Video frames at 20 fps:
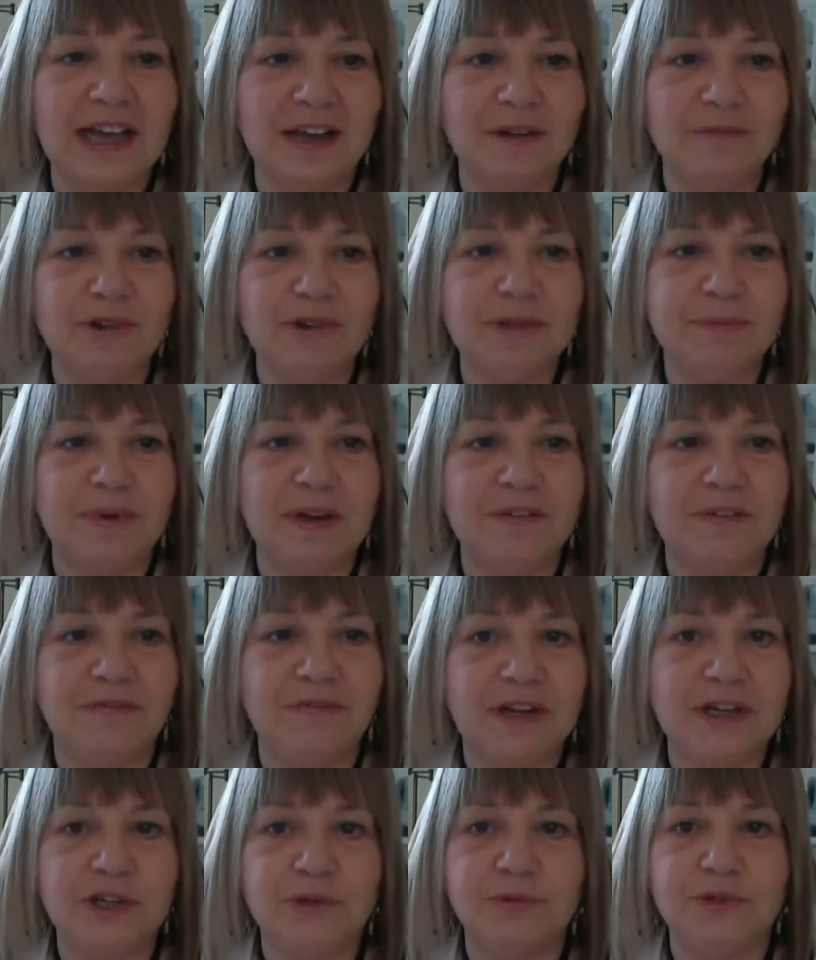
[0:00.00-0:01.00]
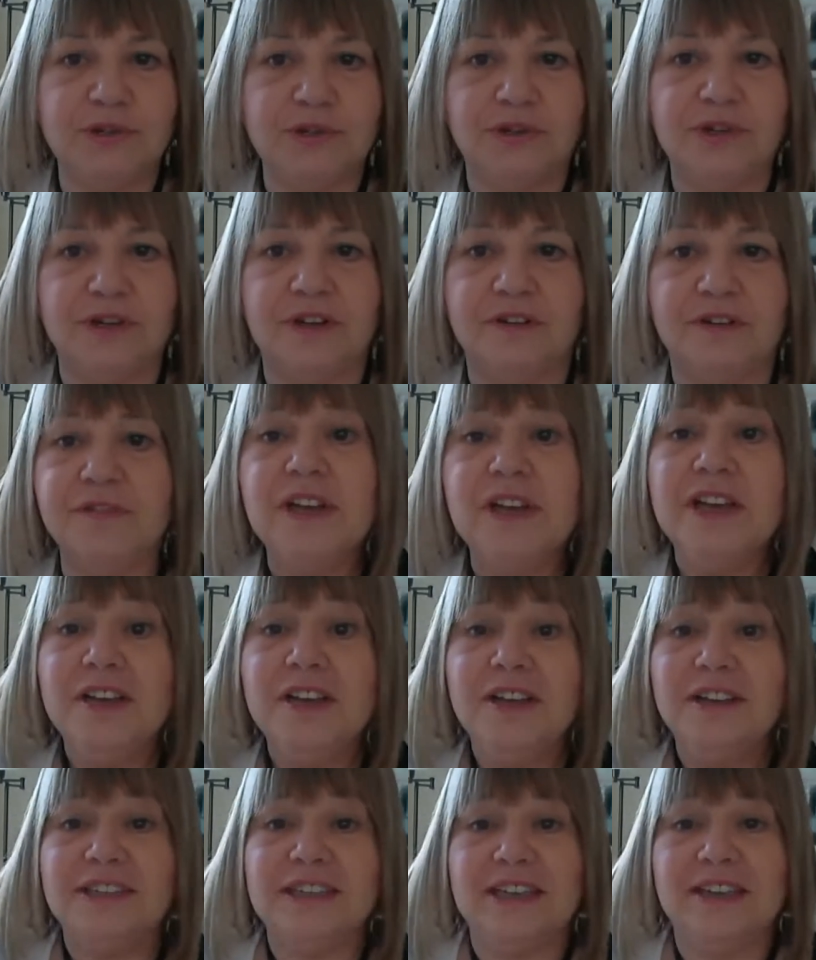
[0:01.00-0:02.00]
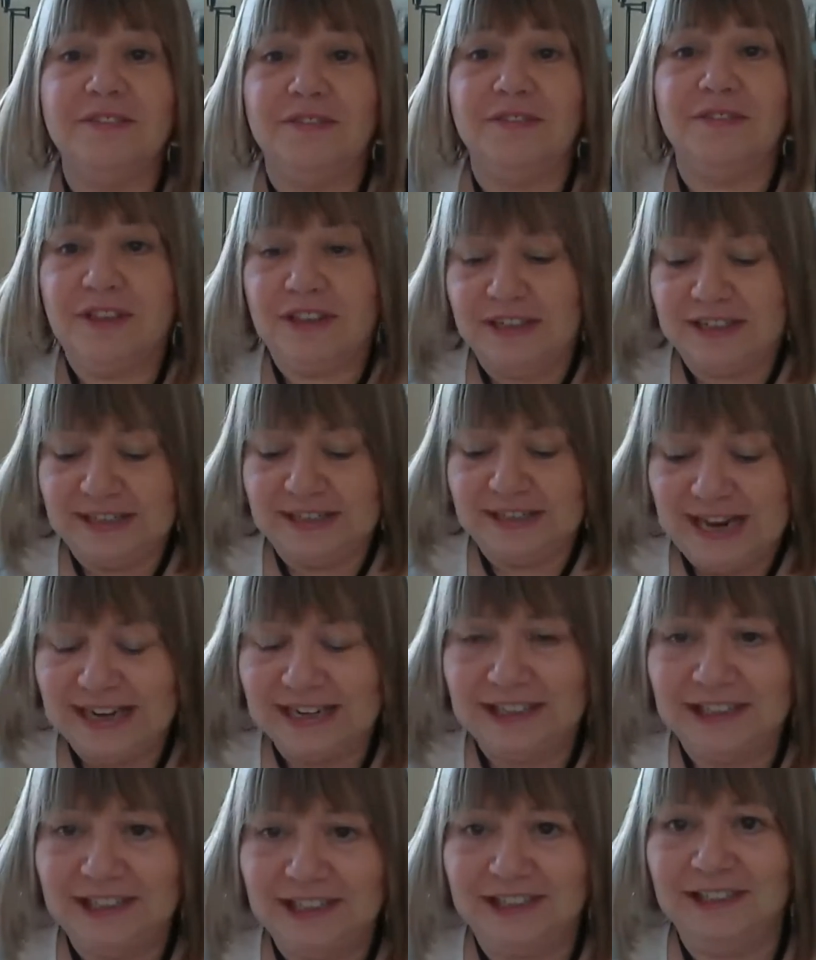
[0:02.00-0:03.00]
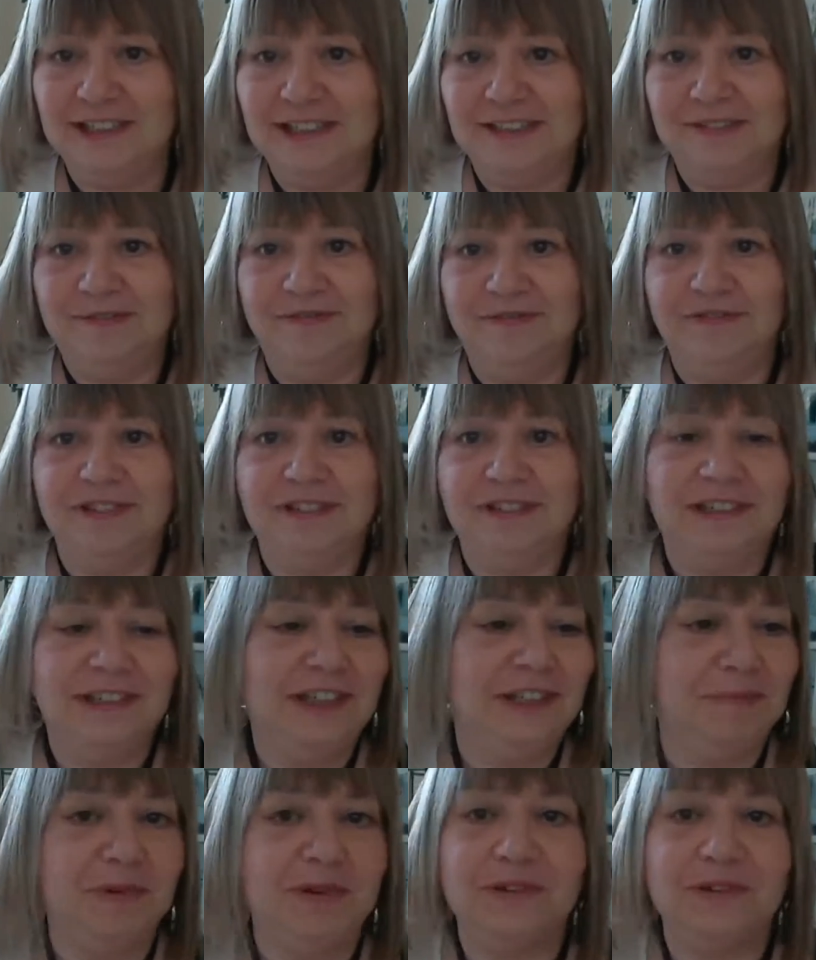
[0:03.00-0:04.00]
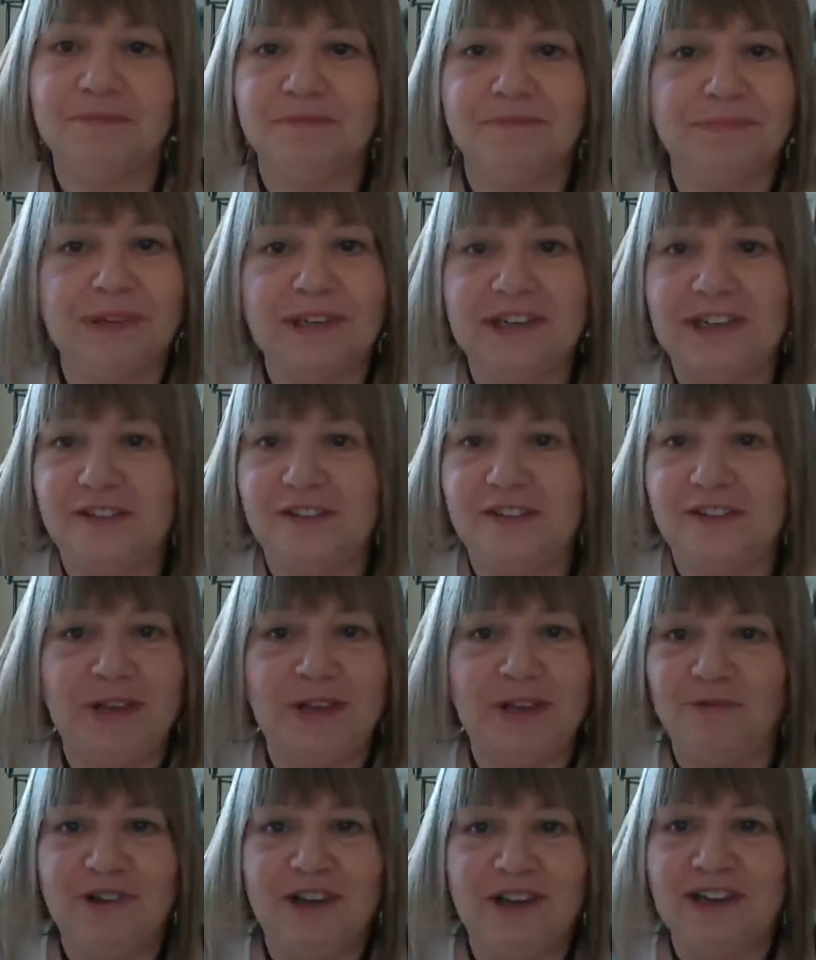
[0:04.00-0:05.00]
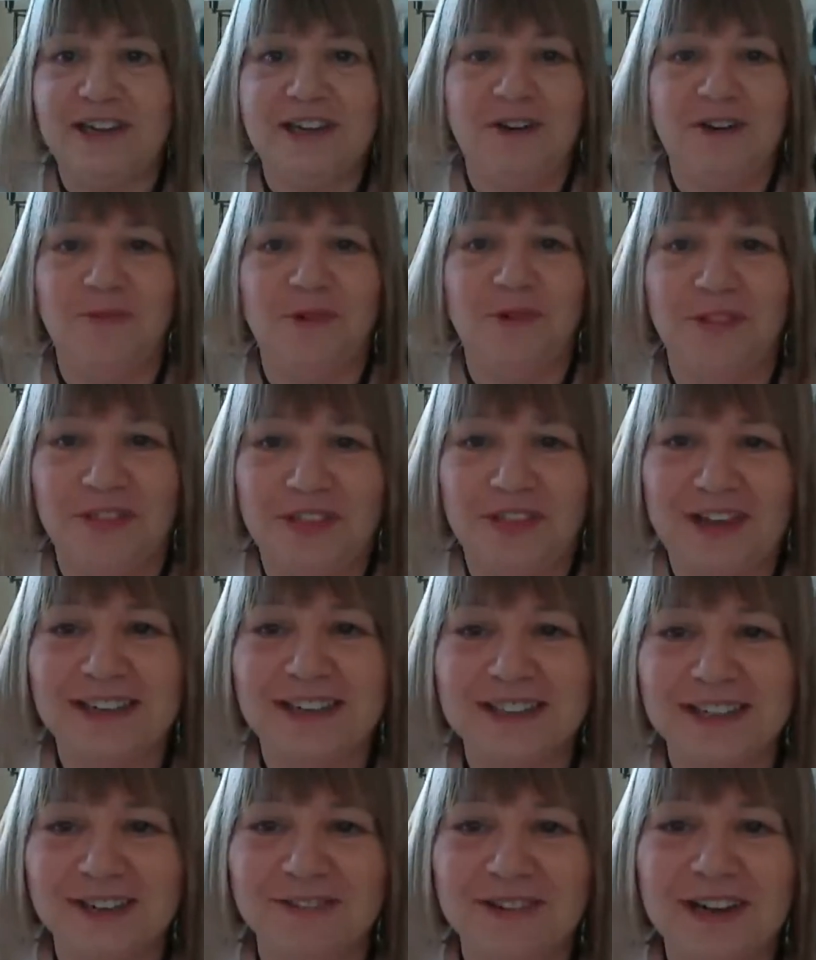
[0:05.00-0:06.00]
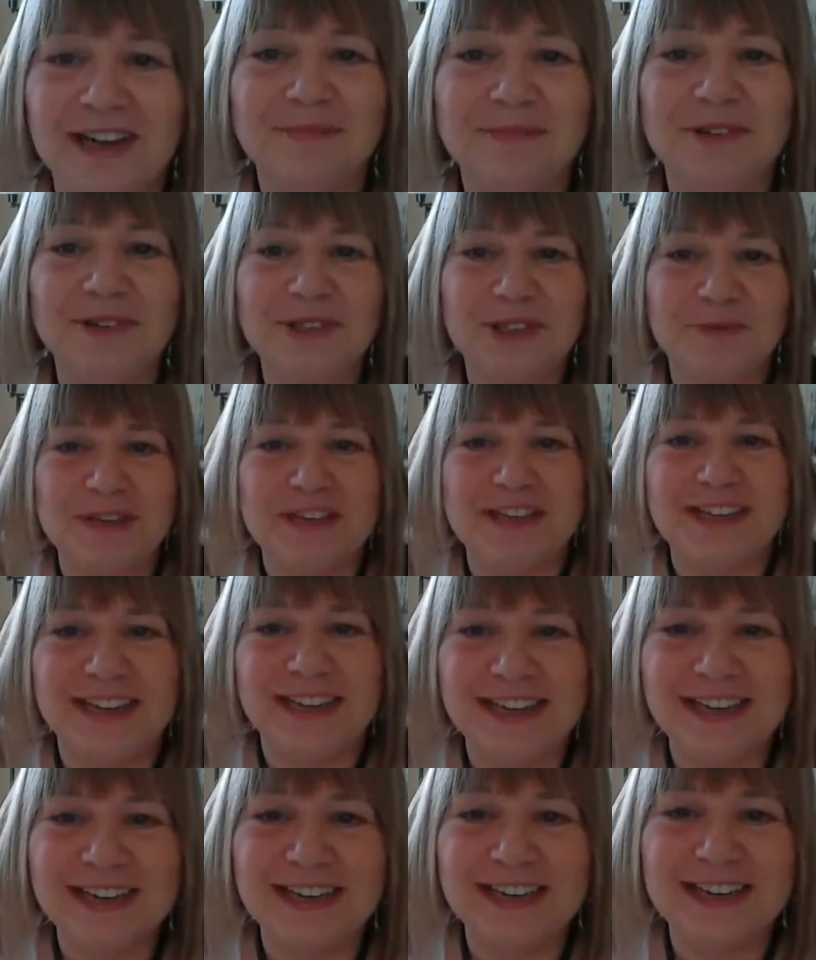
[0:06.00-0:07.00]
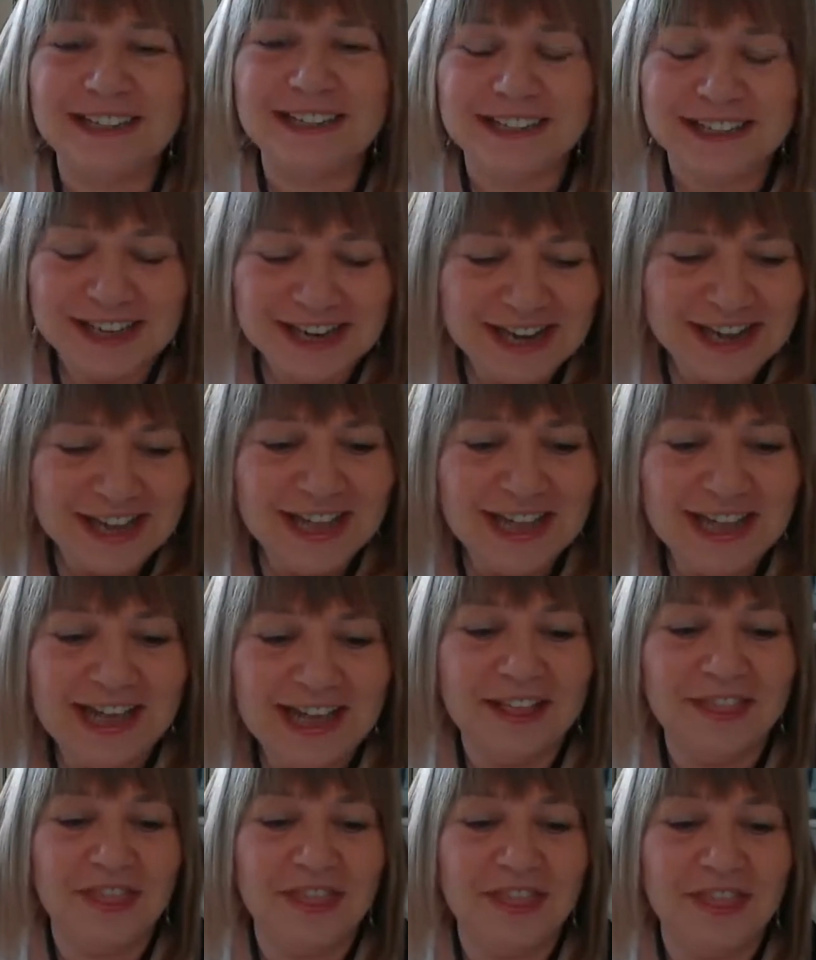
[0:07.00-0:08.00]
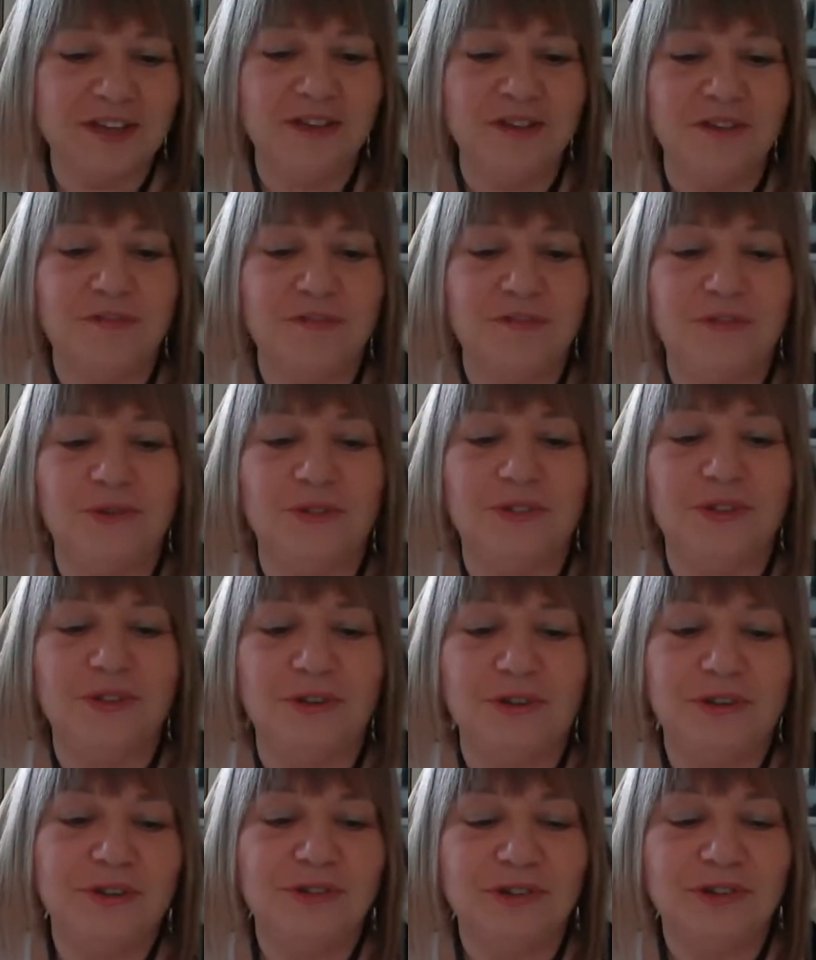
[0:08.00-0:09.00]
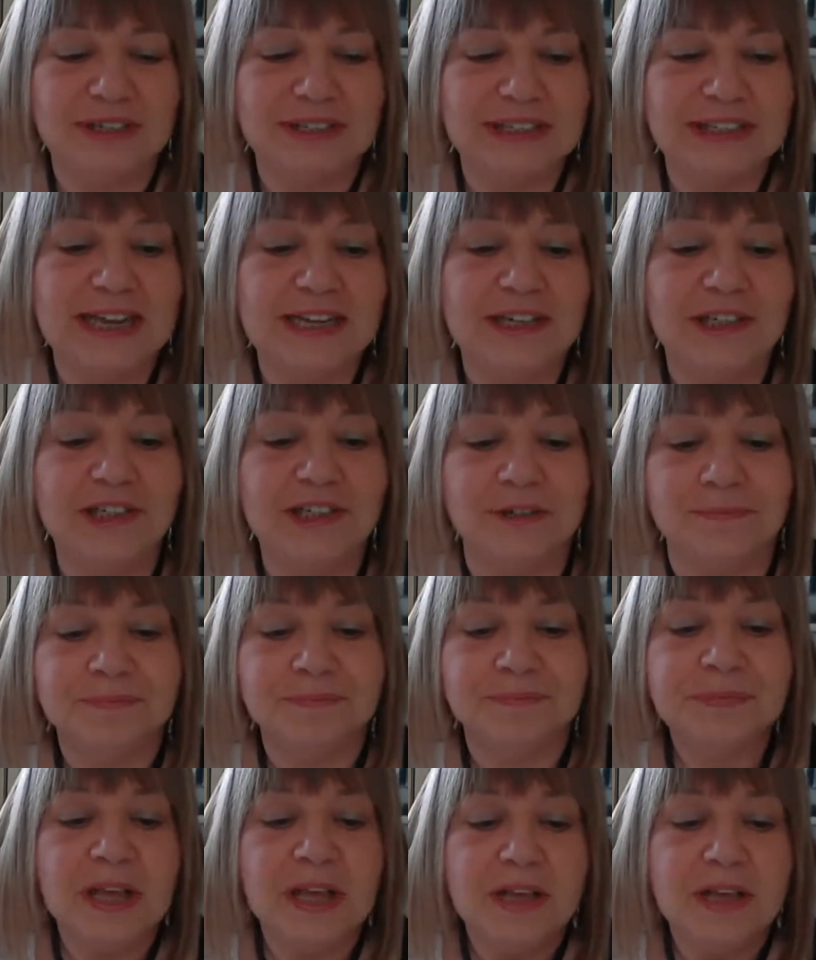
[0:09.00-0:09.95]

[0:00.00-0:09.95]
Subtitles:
I wish my French was good enough to give this lecture in French, but believe me, you really don't want that. So I'm going to speak in English, and thank you for the translation.